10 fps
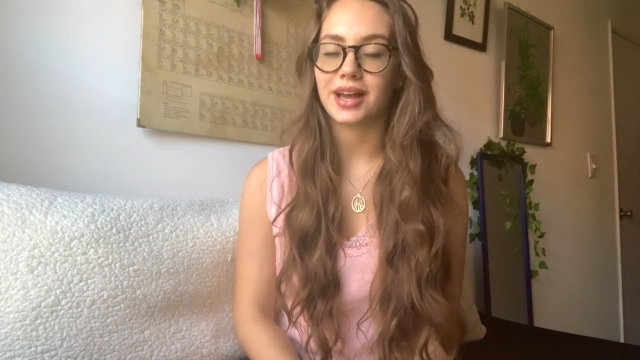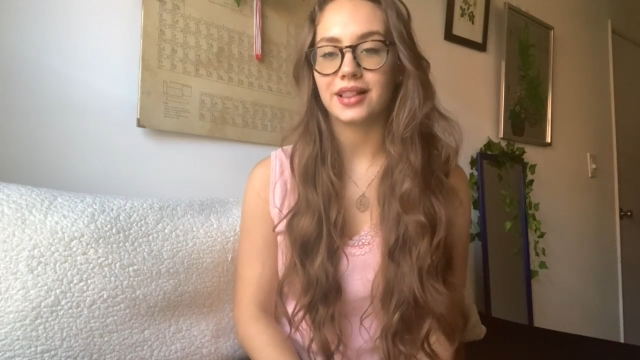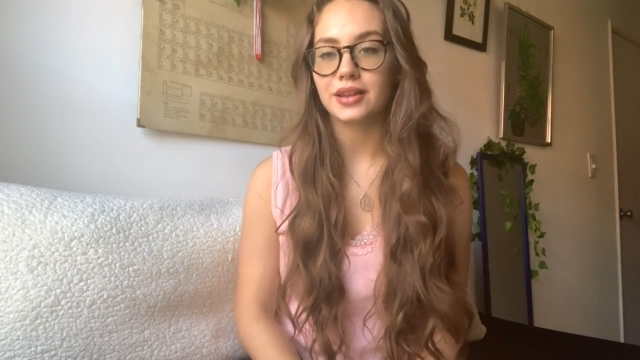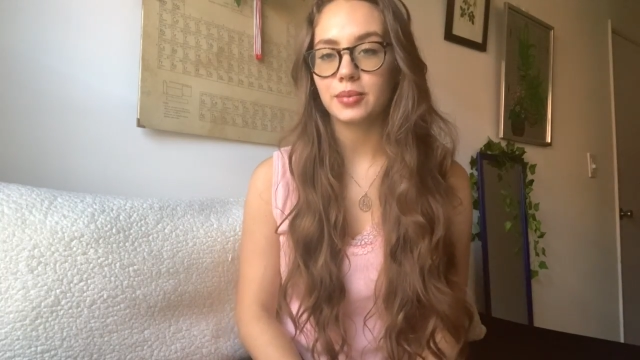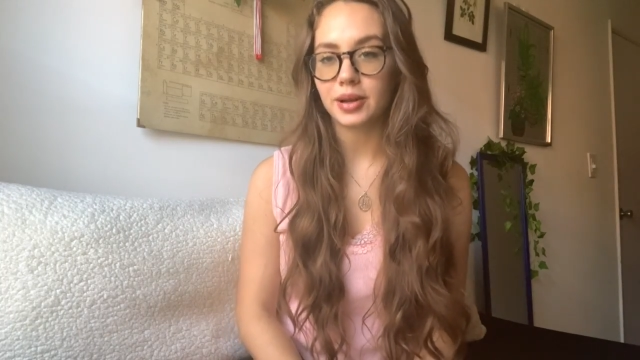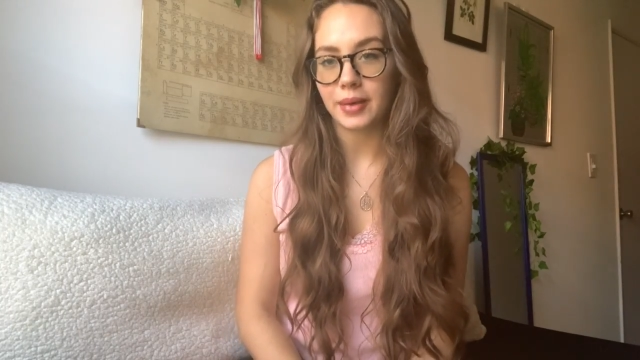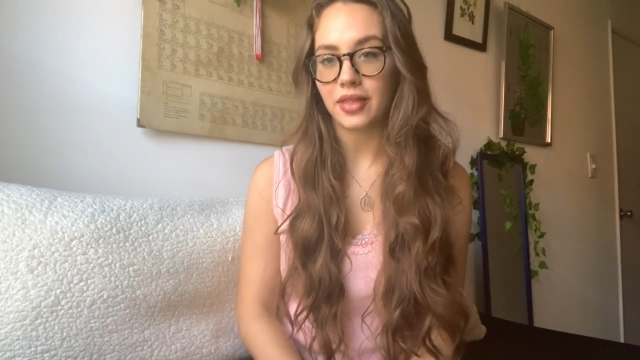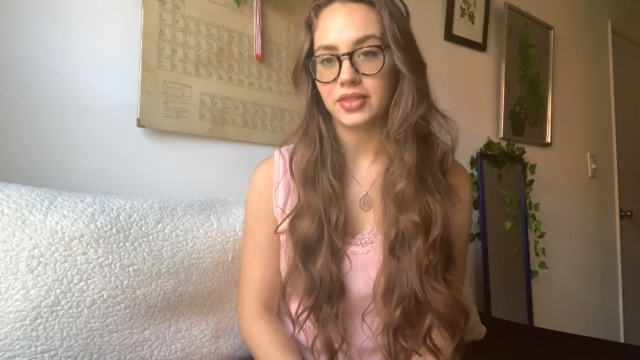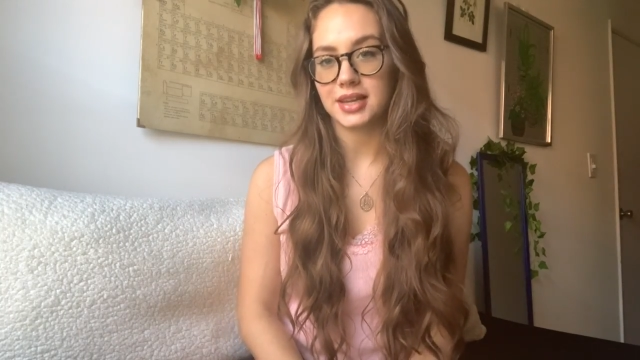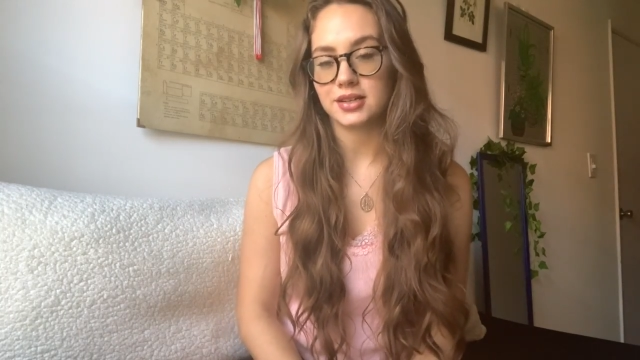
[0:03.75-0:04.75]
a little bit about
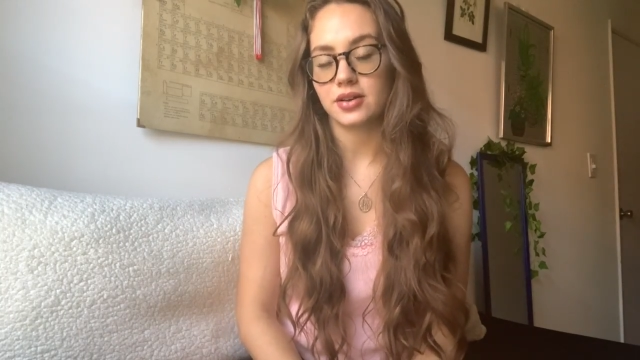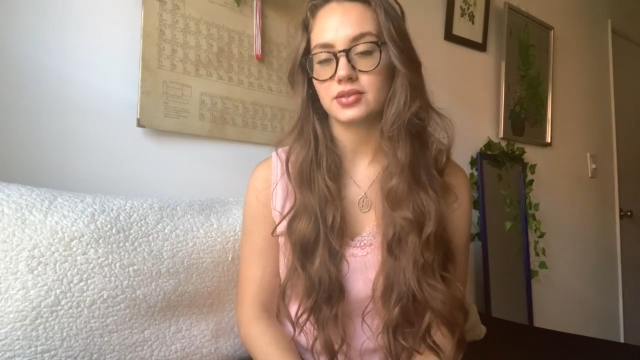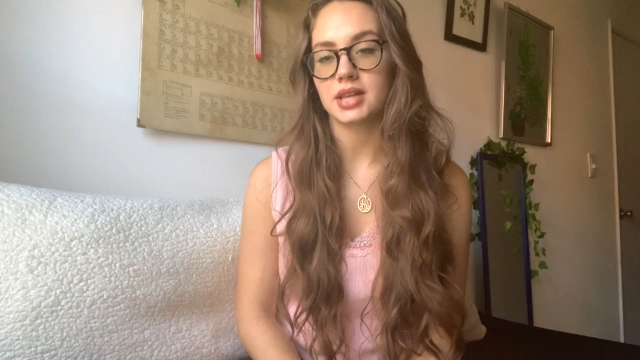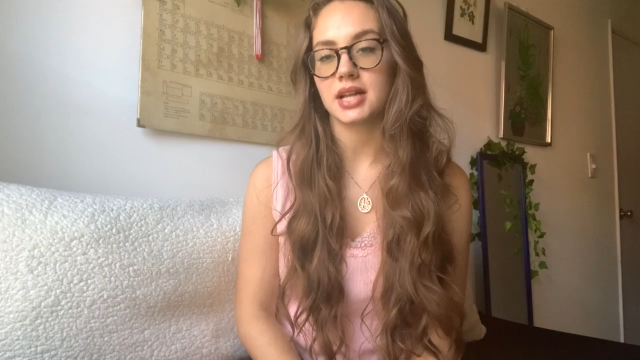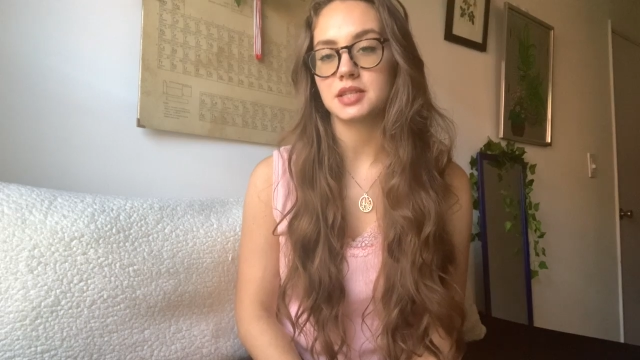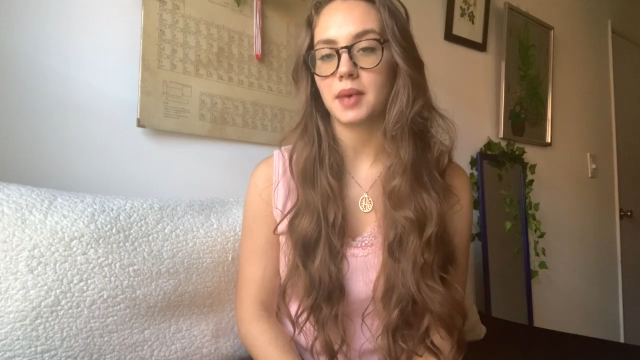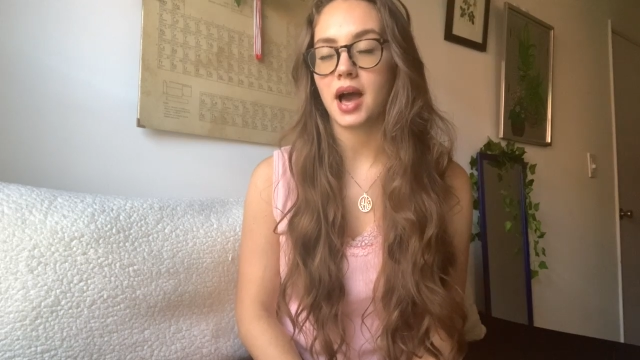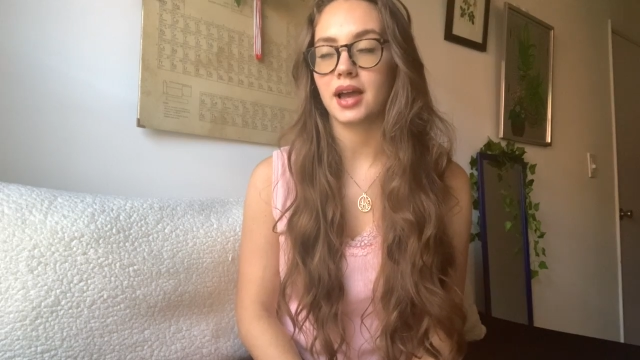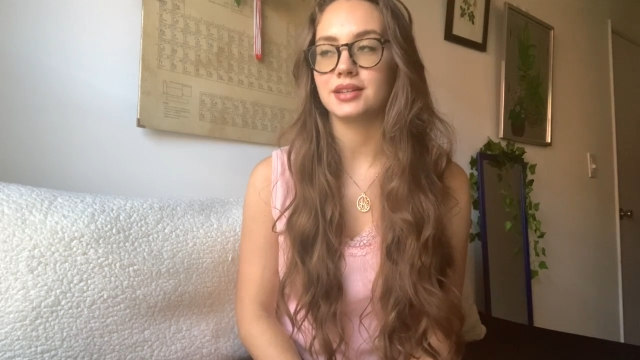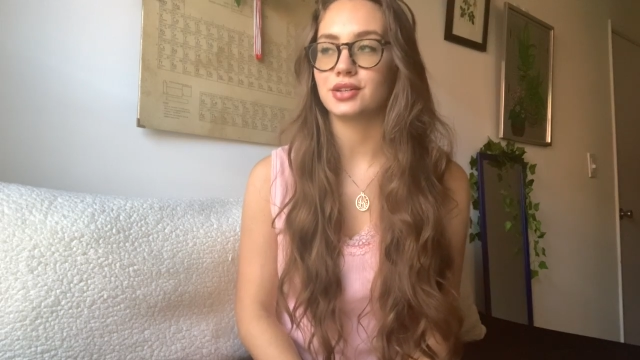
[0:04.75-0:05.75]
the neuroscience
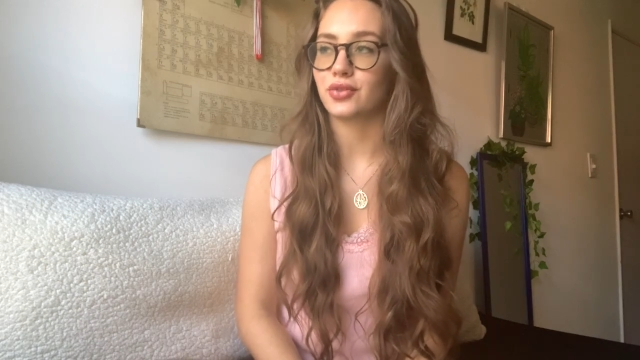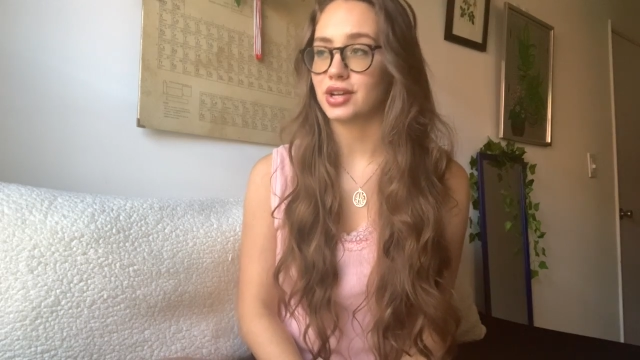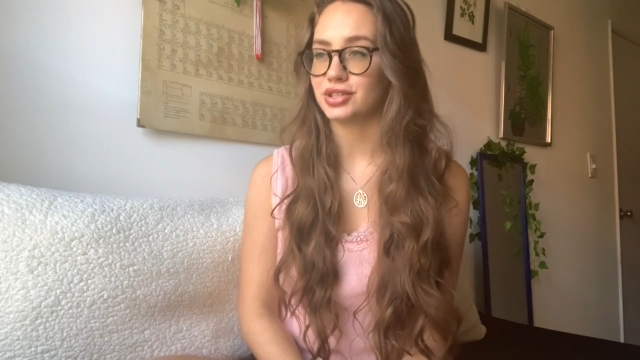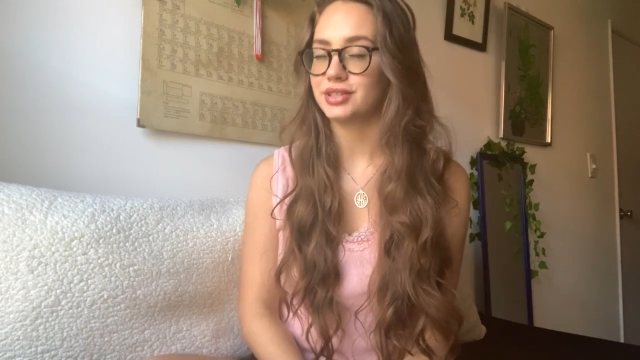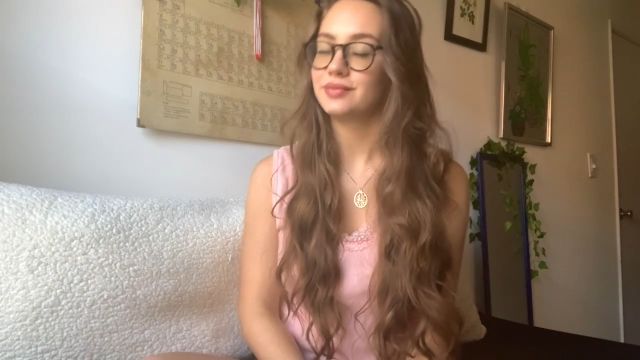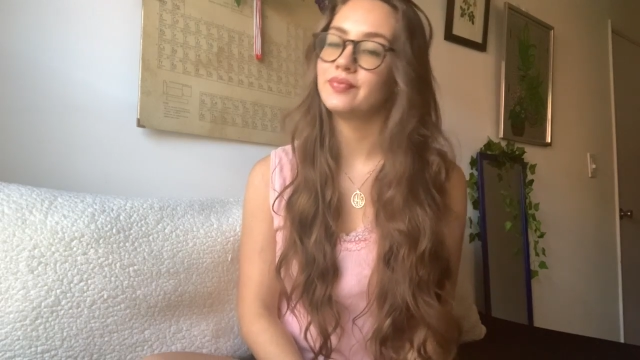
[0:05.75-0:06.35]
behind aggression.